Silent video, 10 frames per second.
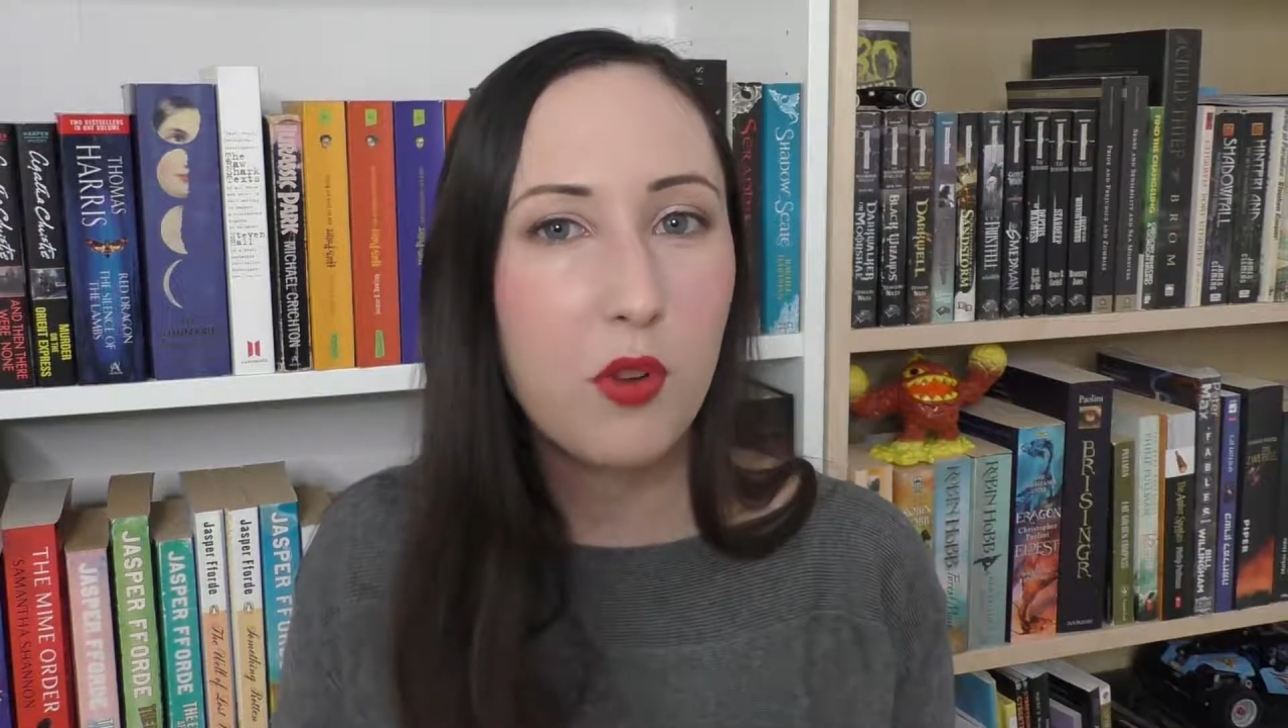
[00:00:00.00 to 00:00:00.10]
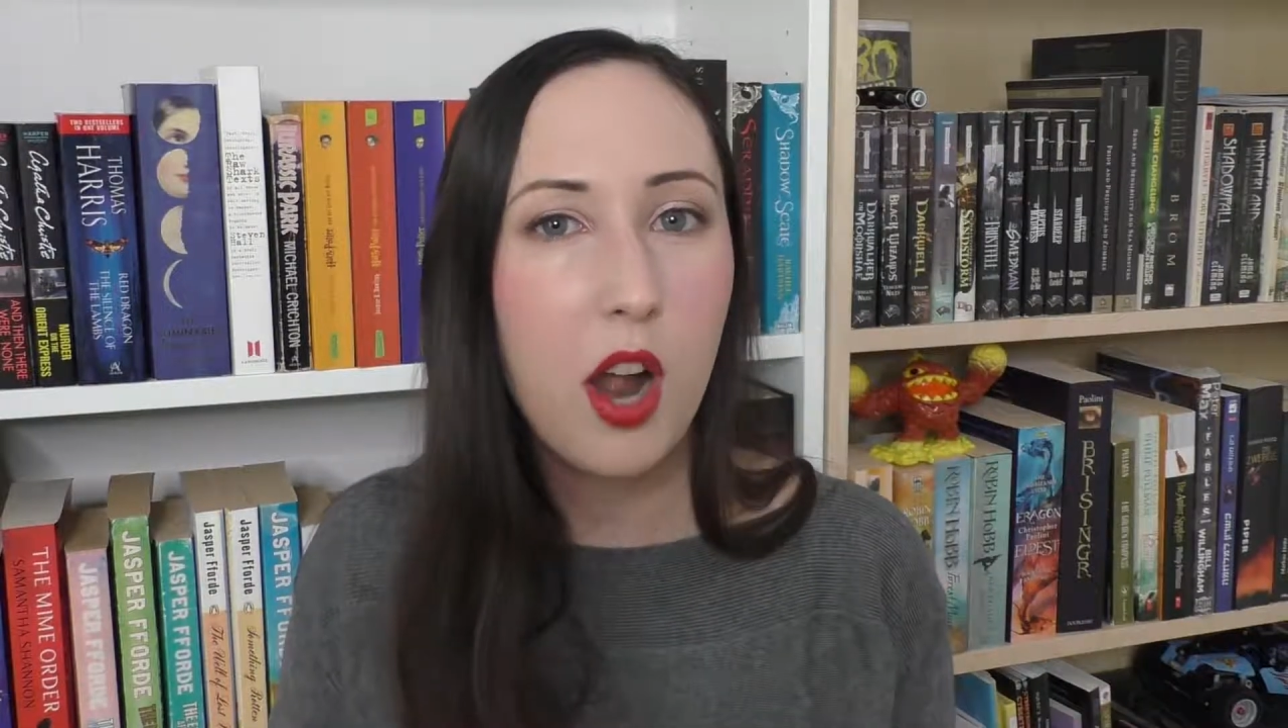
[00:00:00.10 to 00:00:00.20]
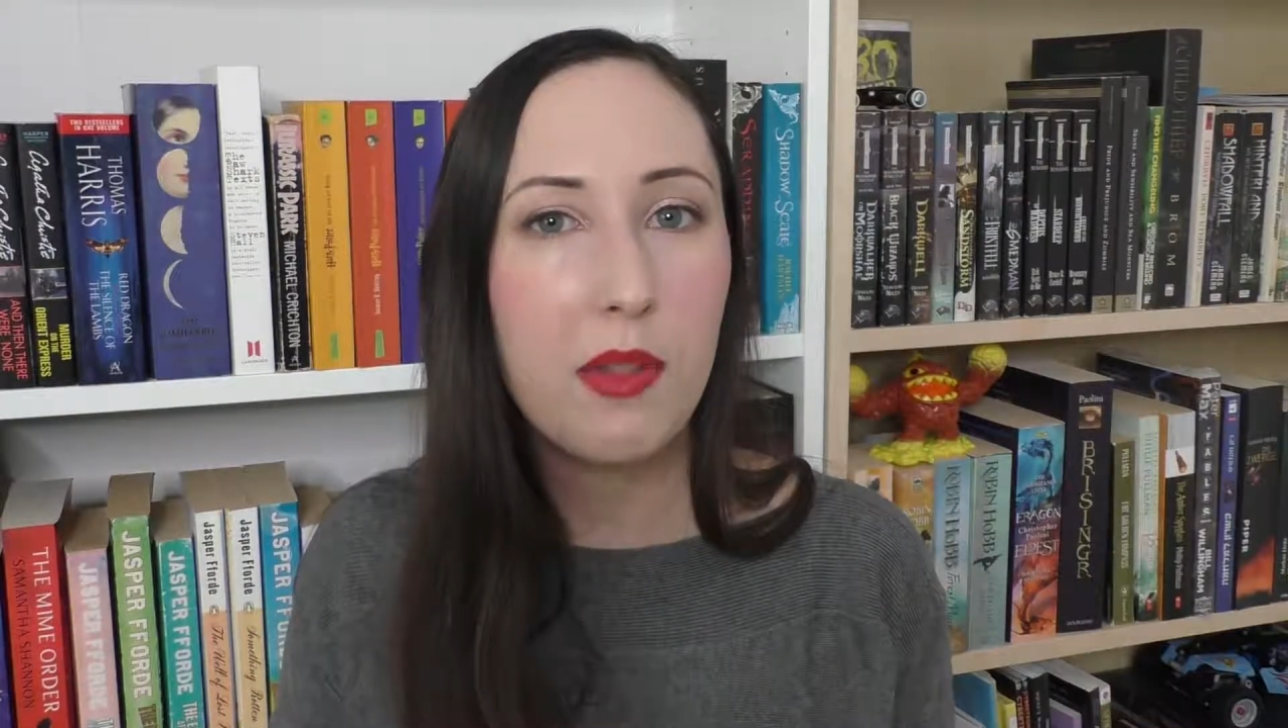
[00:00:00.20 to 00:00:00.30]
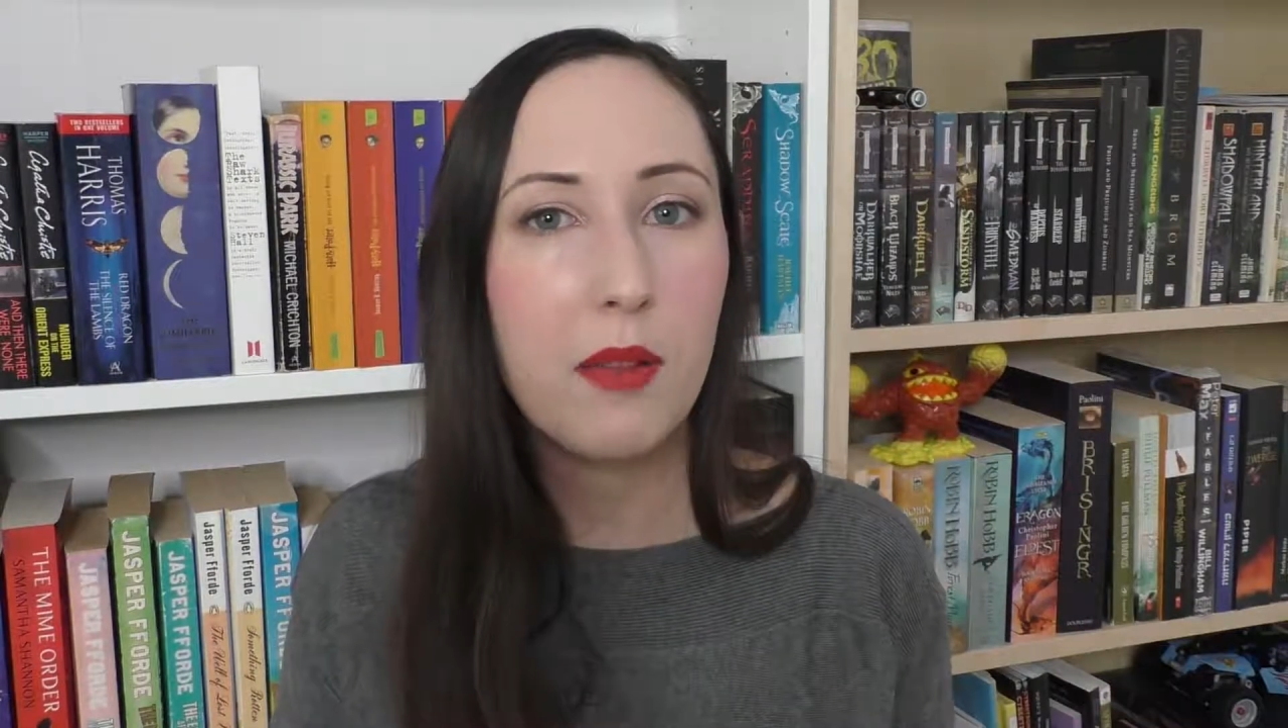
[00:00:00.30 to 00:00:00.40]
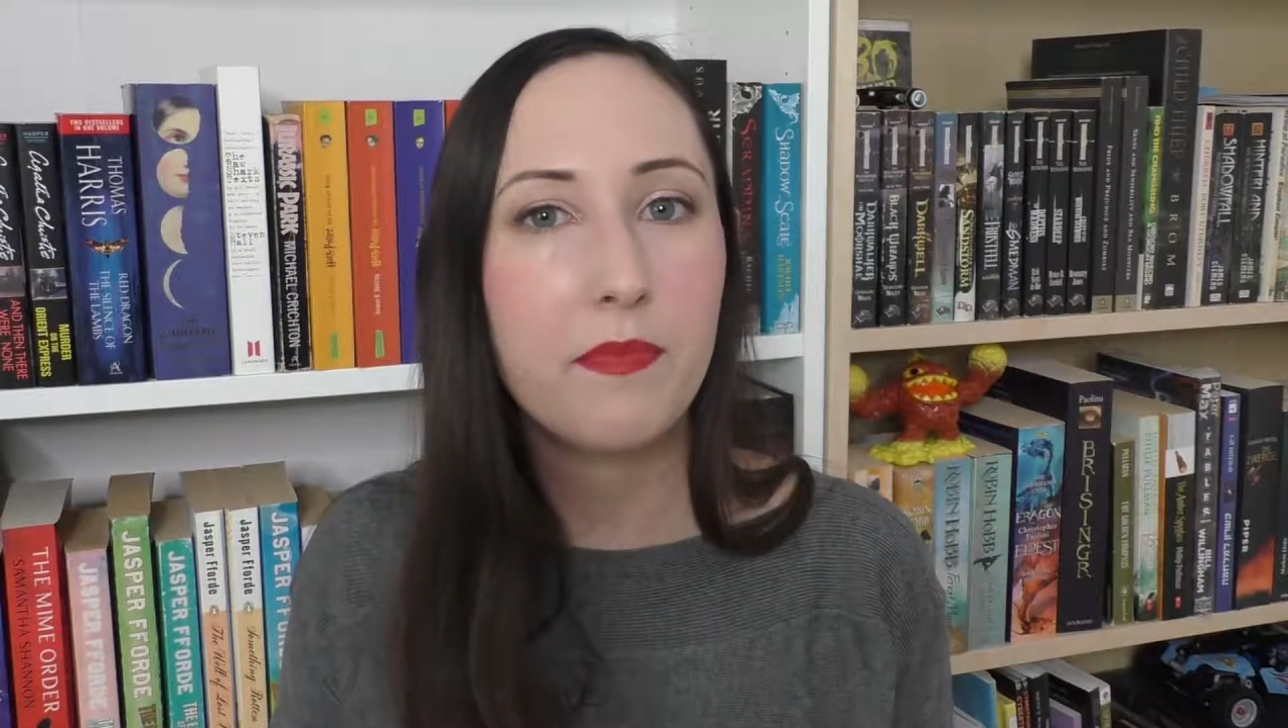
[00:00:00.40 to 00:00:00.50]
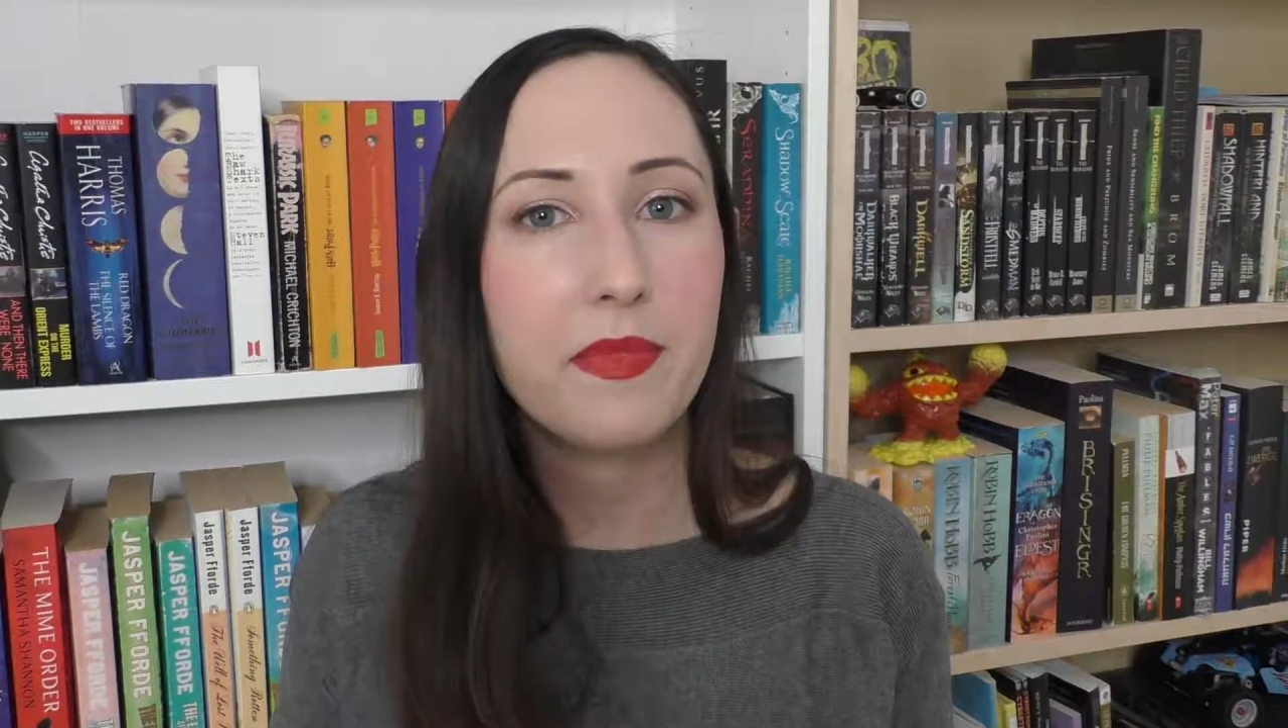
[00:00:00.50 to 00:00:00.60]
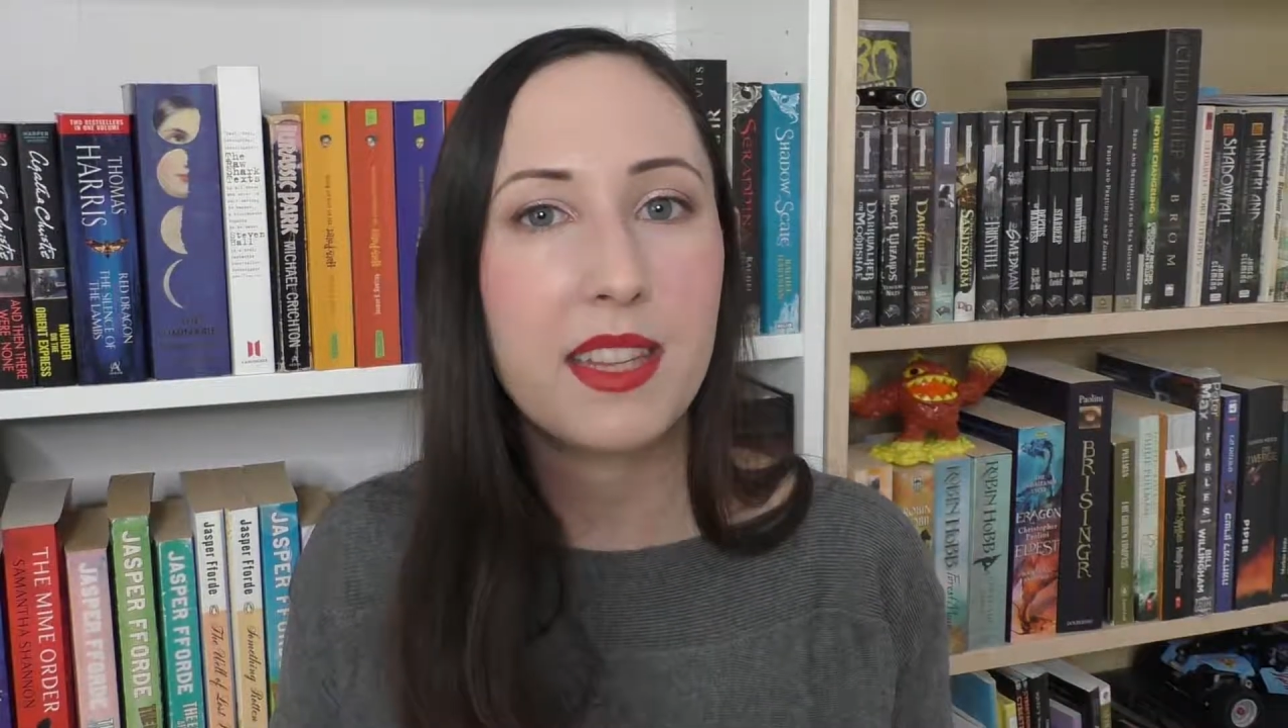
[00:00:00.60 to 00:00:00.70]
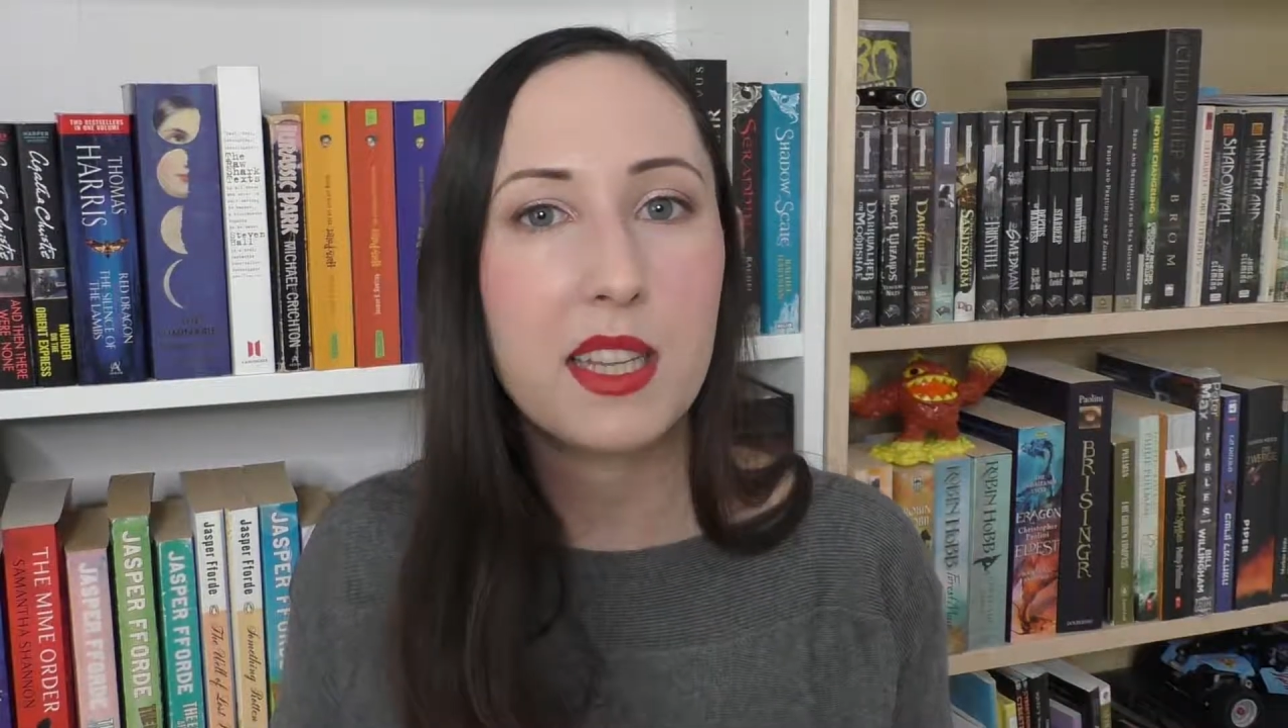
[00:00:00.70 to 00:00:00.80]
problem?